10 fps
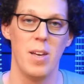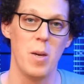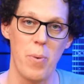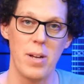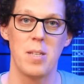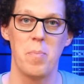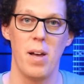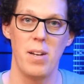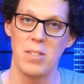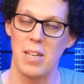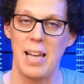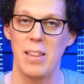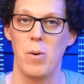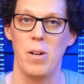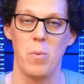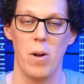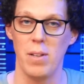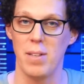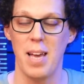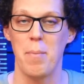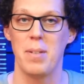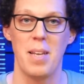You press the button, you select the one you want, you tap the